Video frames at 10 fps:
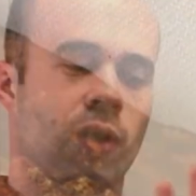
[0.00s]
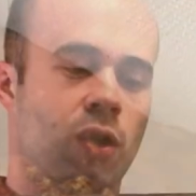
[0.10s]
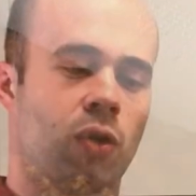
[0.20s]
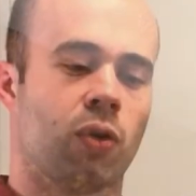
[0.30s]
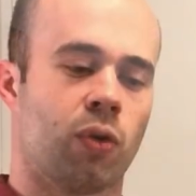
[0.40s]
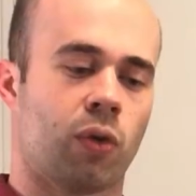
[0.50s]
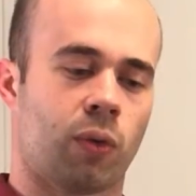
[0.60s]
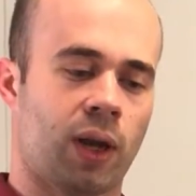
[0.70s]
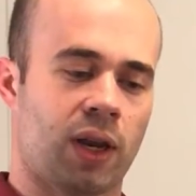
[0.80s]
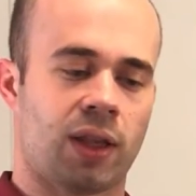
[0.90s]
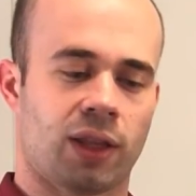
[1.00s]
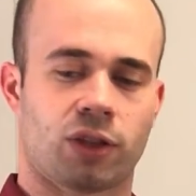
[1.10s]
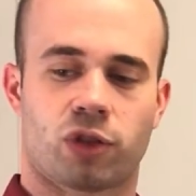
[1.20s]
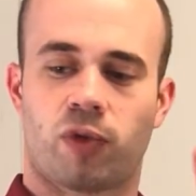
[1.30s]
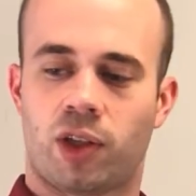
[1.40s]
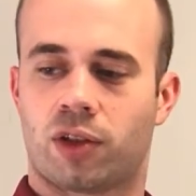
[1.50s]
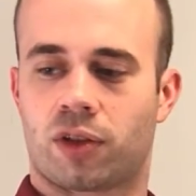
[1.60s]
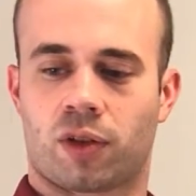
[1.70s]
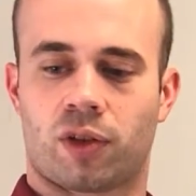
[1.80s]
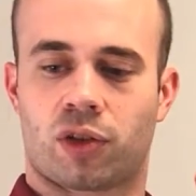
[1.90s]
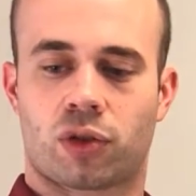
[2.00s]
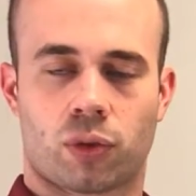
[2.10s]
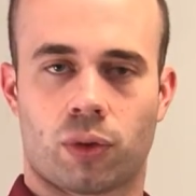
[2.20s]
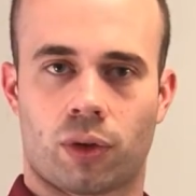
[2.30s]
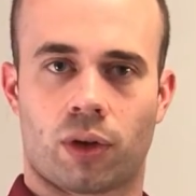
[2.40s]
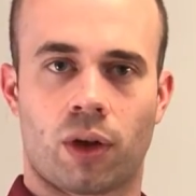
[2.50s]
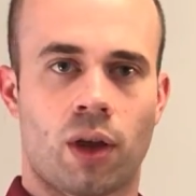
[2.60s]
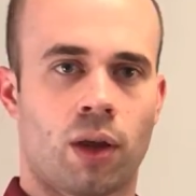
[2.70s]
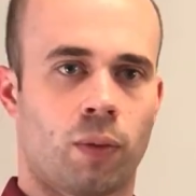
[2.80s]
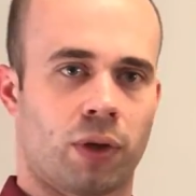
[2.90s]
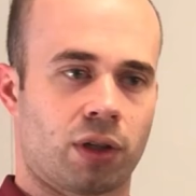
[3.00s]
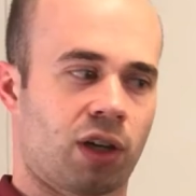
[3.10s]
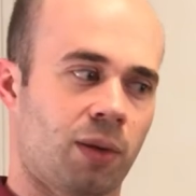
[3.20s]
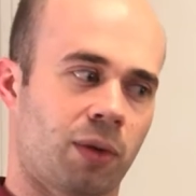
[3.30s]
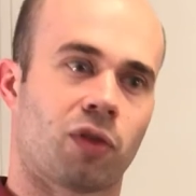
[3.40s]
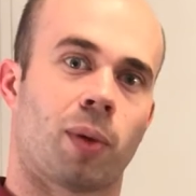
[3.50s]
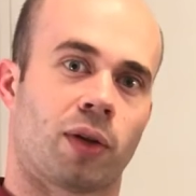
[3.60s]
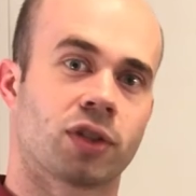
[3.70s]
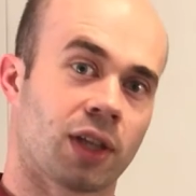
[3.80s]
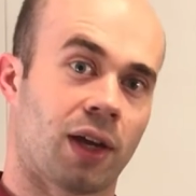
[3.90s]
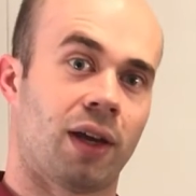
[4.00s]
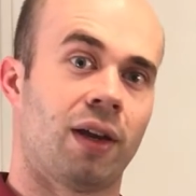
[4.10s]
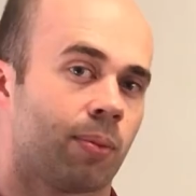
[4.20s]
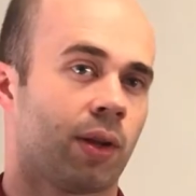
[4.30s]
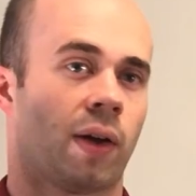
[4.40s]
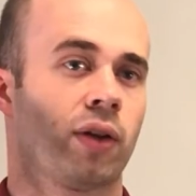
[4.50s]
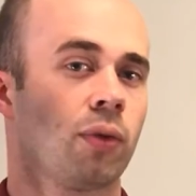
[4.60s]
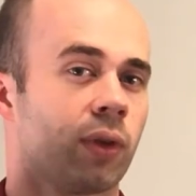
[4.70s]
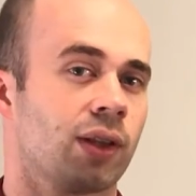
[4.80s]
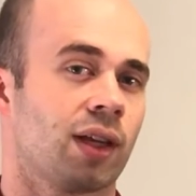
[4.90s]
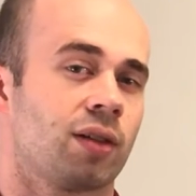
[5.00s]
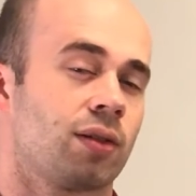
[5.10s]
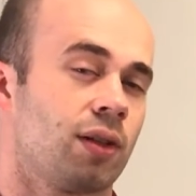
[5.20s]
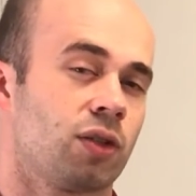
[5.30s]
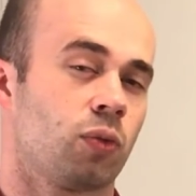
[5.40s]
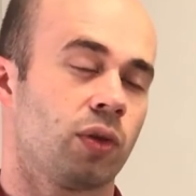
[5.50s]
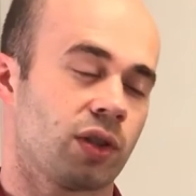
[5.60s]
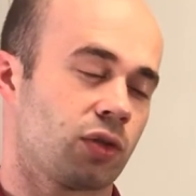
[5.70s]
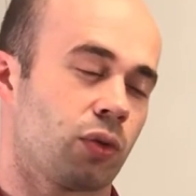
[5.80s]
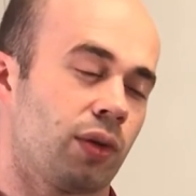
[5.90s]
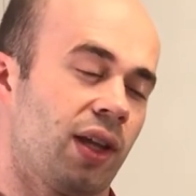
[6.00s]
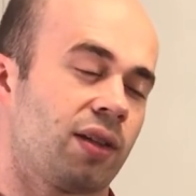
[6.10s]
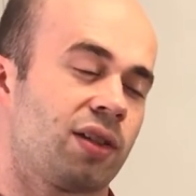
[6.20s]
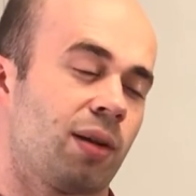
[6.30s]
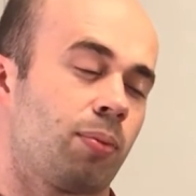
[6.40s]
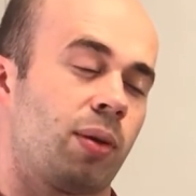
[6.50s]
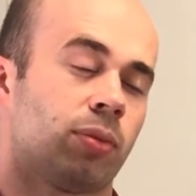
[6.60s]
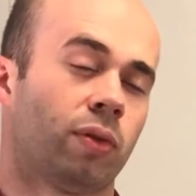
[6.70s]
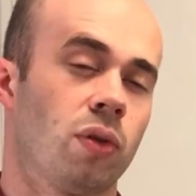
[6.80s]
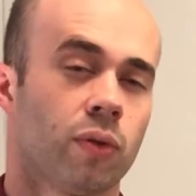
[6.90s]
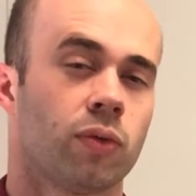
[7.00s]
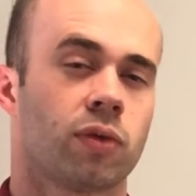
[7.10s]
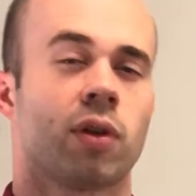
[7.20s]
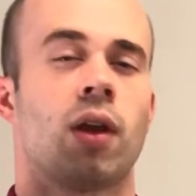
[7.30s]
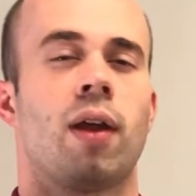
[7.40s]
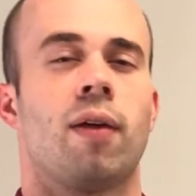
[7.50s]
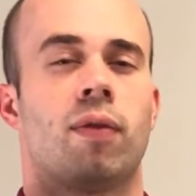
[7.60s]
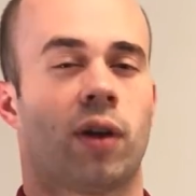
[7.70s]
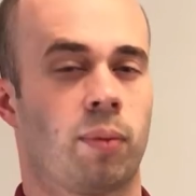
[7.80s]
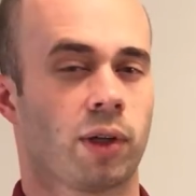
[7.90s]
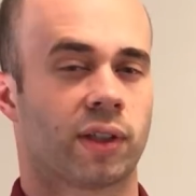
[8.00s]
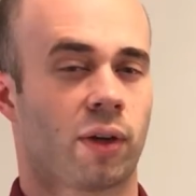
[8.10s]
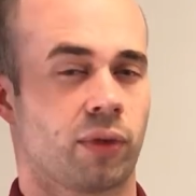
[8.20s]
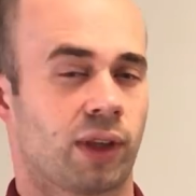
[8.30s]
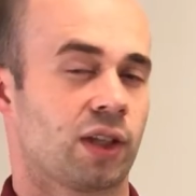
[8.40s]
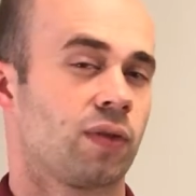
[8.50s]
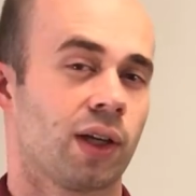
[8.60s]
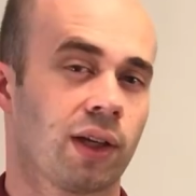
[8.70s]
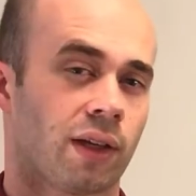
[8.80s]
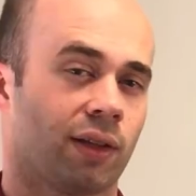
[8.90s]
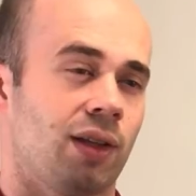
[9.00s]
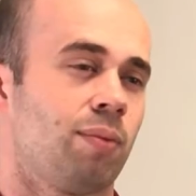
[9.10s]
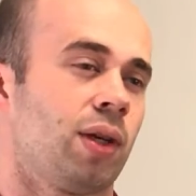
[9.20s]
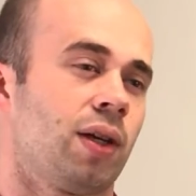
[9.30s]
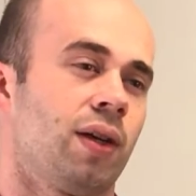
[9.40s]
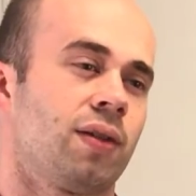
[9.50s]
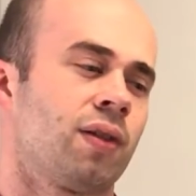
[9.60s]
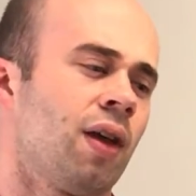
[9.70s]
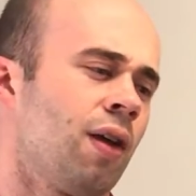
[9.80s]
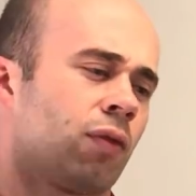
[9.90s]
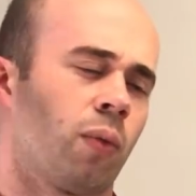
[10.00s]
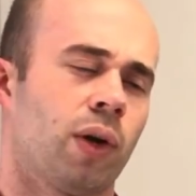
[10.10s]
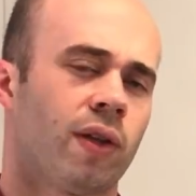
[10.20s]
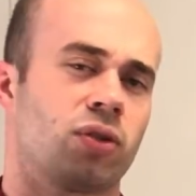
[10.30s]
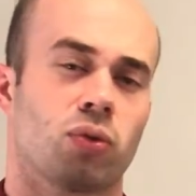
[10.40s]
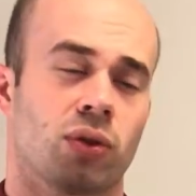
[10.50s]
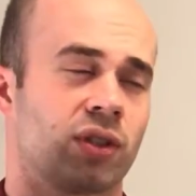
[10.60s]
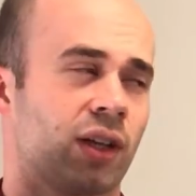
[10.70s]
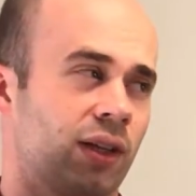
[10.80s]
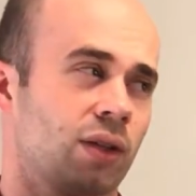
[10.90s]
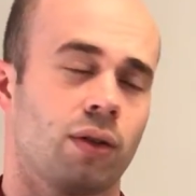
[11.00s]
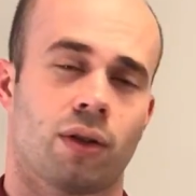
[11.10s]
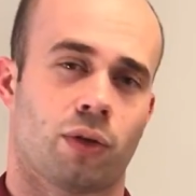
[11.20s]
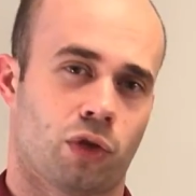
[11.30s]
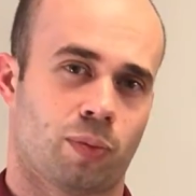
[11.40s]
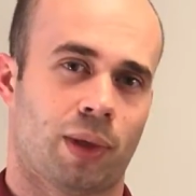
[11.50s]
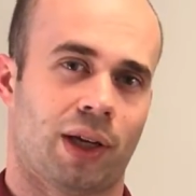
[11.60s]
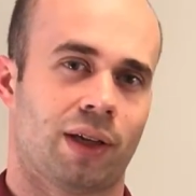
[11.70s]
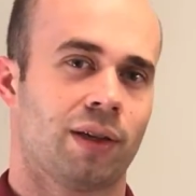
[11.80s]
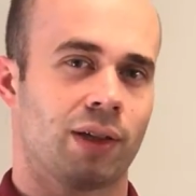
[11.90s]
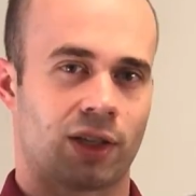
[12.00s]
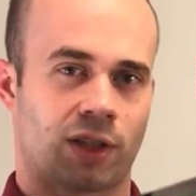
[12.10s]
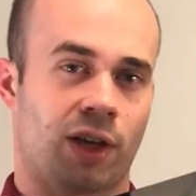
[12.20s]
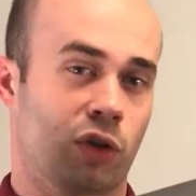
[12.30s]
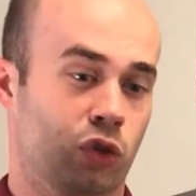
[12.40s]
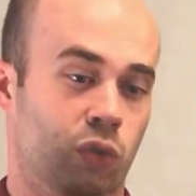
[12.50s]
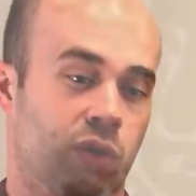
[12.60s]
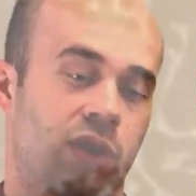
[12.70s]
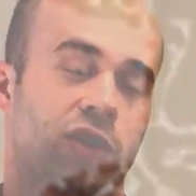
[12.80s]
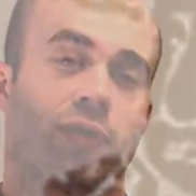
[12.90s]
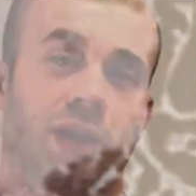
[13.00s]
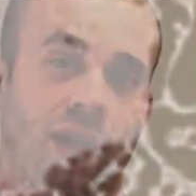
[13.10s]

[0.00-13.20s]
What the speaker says: know already that there's features on this sword which are coming from outside. Now, I don't think that this was a sword that steppe people used very much. I don't think that's very likely because, for one, this sword is not that good on horseback. It's kind of short, it's very